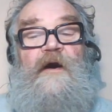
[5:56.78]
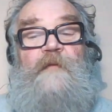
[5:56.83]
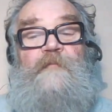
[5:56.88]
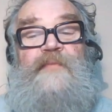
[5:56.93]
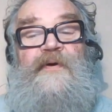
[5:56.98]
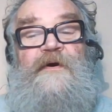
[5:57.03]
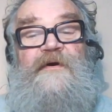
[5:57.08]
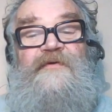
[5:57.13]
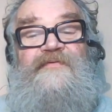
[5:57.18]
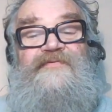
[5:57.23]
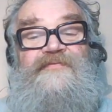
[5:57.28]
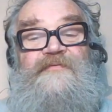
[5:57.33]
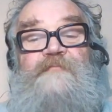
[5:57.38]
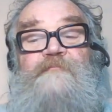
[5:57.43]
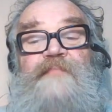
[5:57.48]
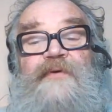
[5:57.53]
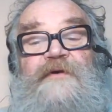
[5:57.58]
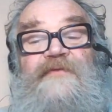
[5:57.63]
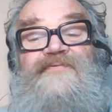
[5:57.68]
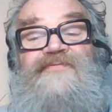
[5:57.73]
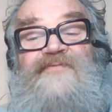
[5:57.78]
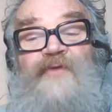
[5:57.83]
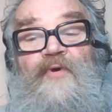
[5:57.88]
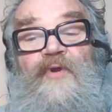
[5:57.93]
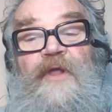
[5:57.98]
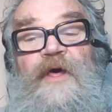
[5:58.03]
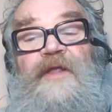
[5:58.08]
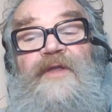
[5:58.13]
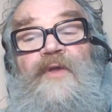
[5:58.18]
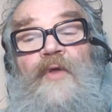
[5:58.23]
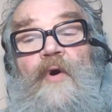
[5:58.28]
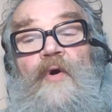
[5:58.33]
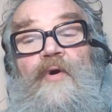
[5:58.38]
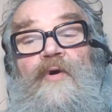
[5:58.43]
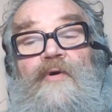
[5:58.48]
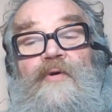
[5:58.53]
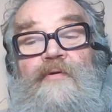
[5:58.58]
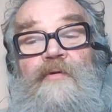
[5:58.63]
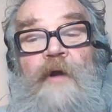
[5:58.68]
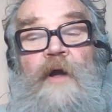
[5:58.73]
person persona
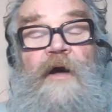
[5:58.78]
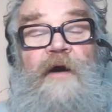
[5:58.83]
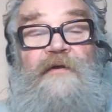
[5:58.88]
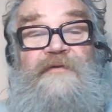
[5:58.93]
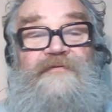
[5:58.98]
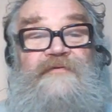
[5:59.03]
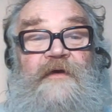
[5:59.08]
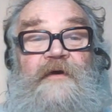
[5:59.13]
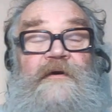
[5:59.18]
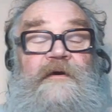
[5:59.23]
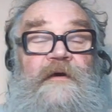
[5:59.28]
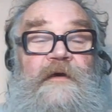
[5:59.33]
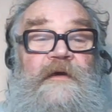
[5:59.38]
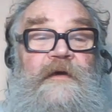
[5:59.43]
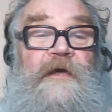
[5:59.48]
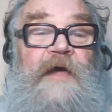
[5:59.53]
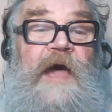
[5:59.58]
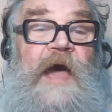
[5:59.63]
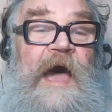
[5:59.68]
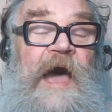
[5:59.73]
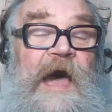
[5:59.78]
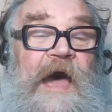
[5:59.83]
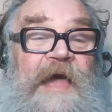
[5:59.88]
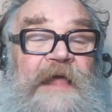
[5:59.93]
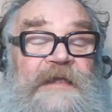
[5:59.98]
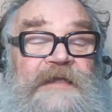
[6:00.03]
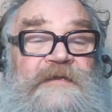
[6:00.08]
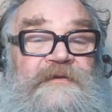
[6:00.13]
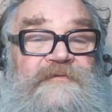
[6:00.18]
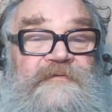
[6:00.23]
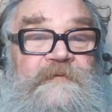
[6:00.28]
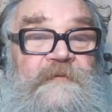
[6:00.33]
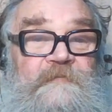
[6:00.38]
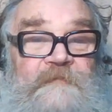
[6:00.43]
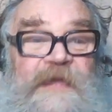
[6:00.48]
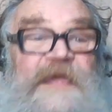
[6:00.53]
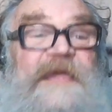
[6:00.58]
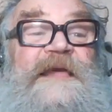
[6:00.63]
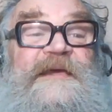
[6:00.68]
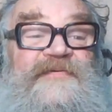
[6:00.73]
non grata and
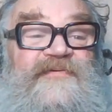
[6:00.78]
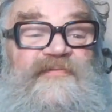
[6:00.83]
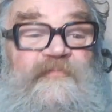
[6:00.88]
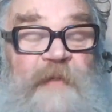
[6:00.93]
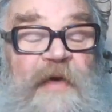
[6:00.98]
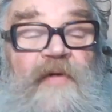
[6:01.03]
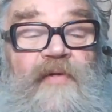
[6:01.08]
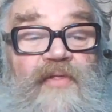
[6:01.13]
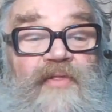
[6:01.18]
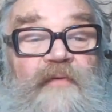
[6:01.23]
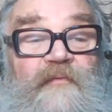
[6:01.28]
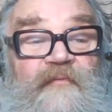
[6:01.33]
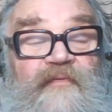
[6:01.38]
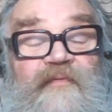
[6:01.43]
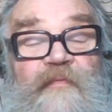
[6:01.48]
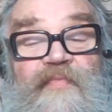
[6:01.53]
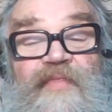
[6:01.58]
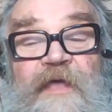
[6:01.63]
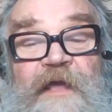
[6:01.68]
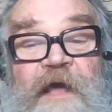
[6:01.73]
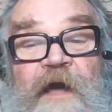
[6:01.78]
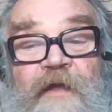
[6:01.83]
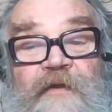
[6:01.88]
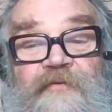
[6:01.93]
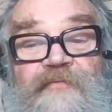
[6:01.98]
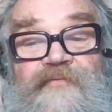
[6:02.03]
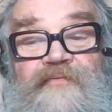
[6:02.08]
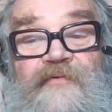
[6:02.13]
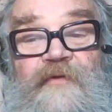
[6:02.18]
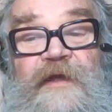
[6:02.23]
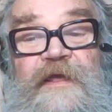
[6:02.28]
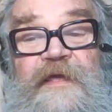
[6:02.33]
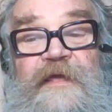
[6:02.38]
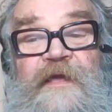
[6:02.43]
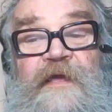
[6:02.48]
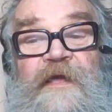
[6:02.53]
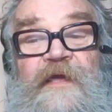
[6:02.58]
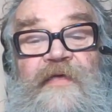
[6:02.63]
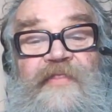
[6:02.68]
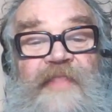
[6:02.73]
expel them from the country.
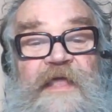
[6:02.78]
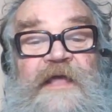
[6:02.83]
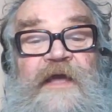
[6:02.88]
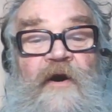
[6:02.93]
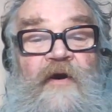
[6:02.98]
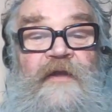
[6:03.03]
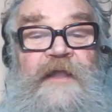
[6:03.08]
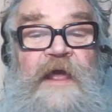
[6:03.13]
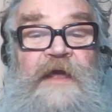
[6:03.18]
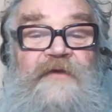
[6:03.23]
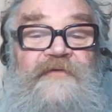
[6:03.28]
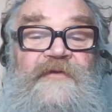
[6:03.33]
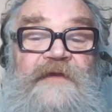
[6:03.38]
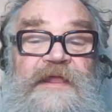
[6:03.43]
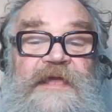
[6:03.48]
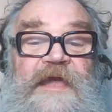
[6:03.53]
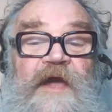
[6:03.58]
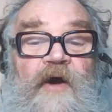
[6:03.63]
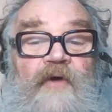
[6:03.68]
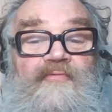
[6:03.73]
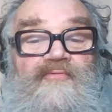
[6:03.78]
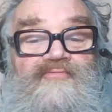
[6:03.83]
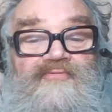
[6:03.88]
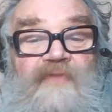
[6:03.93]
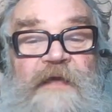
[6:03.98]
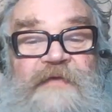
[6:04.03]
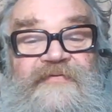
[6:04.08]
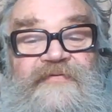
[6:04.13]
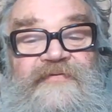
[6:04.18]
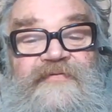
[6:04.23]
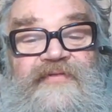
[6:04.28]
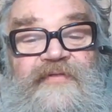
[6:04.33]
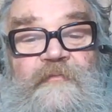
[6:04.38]
They can't actually arrest